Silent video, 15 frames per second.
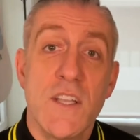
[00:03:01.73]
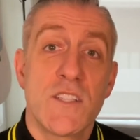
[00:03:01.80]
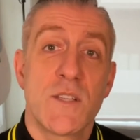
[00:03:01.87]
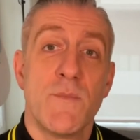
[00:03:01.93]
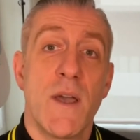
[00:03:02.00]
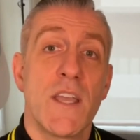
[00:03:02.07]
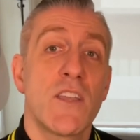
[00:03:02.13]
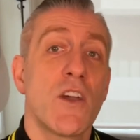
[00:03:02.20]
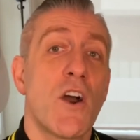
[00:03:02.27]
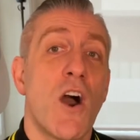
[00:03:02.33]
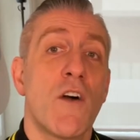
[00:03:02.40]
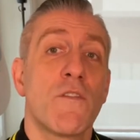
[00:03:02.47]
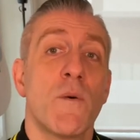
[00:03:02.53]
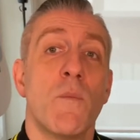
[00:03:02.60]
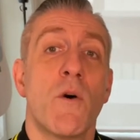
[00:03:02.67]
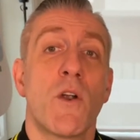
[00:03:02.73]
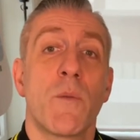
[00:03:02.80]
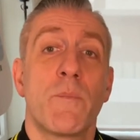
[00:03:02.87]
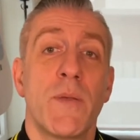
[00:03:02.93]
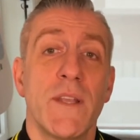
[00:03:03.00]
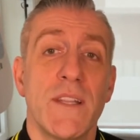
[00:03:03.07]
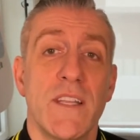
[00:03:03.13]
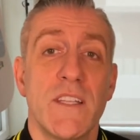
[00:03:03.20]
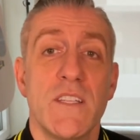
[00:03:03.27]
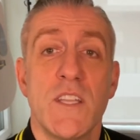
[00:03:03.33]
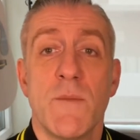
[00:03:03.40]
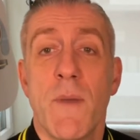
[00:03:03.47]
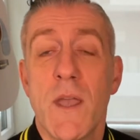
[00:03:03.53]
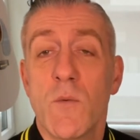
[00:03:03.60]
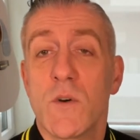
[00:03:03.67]
To make your offer more appealing, you
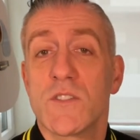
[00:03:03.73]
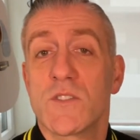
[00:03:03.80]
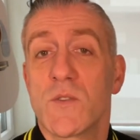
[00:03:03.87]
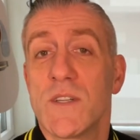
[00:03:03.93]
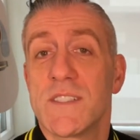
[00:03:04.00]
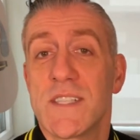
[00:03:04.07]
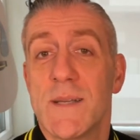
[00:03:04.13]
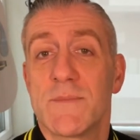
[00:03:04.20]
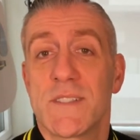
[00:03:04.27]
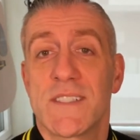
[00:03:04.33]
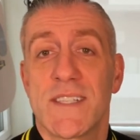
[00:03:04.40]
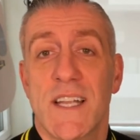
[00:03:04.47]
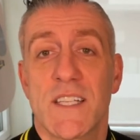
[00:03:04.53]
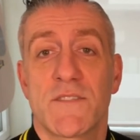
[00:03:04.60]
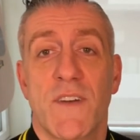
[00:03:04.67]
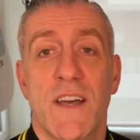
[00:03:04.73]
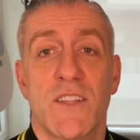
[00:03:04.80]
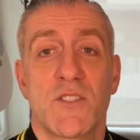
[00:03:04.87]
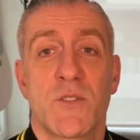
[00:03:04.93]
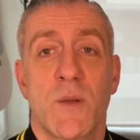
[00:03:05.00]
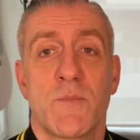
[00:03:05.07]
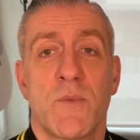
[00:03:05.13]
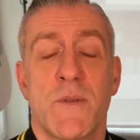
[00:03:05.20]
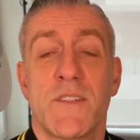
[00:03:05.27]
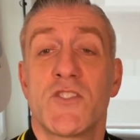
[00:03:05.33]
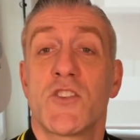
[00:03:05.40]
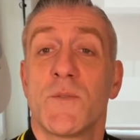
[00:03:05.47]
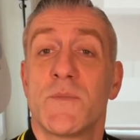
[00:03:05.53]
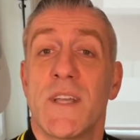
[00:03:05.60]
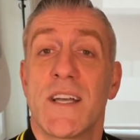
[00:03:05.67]
may want to attempt to satisfy the sub
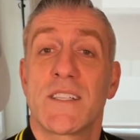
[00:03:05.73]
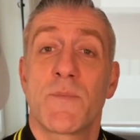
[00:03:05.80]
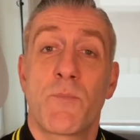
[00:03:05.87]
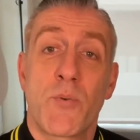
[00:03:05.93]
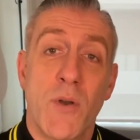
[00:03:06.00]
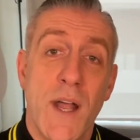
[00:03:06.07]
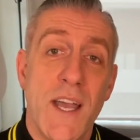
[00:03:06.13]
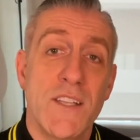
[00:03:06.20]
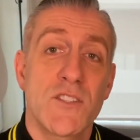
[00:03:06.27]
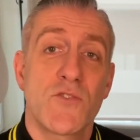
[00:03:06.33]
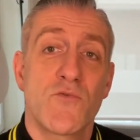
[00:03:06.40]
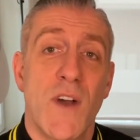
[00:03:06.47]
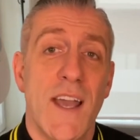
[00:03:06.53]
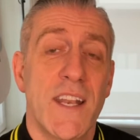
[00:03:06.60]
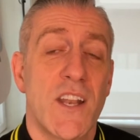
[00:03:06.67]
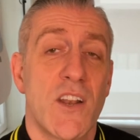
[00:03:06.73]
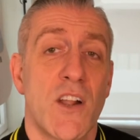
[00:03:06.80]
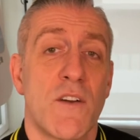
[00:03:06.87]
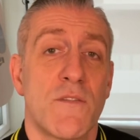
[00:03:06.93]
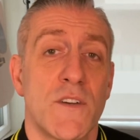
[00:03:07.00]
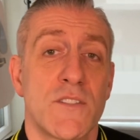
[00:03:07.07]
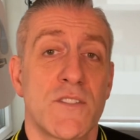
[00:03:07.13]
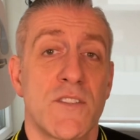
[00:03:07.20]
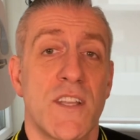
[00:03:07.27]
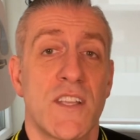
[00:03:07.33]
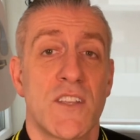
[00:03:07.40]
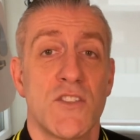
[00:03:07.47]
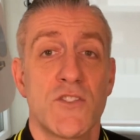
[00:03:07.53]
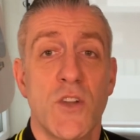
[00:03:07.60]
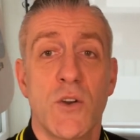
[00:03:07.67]
subjects prior to writing an offer so that you
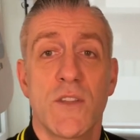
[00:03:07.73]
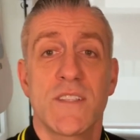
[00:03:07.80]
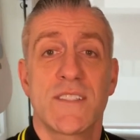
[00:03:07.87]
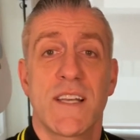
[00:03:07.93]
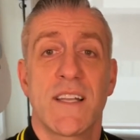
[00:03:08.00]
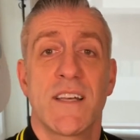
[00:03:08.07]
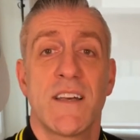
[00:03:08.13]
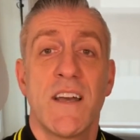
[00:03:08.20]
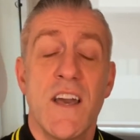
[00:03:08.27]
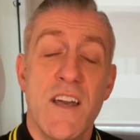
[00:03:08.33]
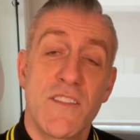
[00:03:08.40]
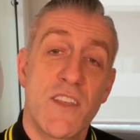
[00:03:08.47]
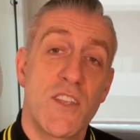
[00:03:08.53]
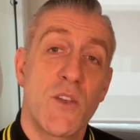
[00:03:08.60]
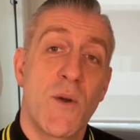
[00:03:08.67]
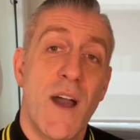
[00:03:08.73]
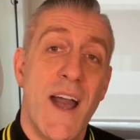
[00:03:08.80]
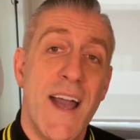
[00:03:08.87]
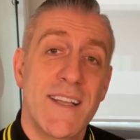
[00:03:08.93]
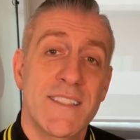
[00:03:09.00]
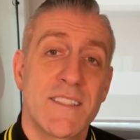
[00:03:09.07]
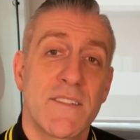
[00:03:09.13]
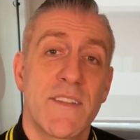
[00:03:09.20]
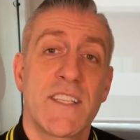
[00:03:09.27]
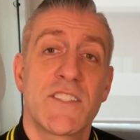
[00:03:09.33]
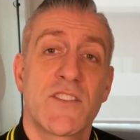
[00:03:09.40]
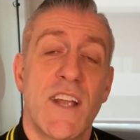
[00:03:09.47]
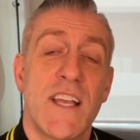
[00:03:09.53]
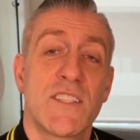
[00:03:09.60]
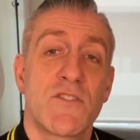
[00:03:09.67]
can show the seller that you are actively
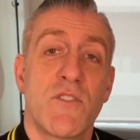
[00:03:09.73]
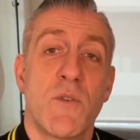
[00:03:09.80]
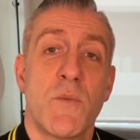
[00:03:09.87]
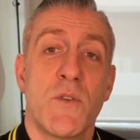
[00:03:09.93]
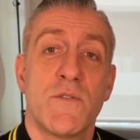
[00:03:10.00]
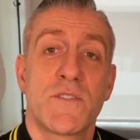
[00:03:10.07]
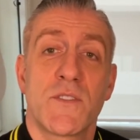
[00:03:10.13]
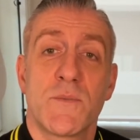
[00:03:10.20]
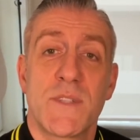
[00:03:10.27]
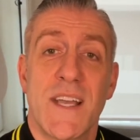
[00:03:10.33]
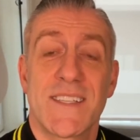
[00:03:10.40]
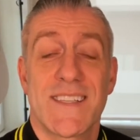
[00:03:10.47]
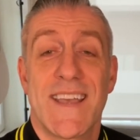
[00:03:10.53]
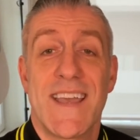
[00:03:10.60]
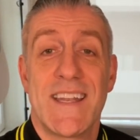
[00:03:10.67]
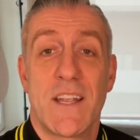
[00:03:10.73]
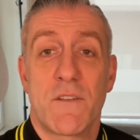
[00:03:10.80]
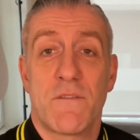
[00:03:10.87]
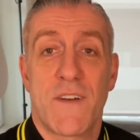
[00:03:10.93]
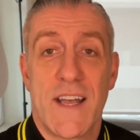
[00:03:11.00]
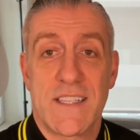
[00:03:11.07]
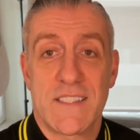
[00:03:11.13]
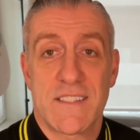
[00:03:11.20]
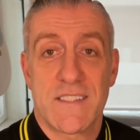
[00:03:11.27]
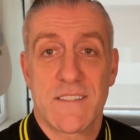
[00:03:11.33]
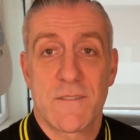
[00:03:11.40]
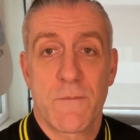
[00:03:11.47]
trying to remove subjects in advance.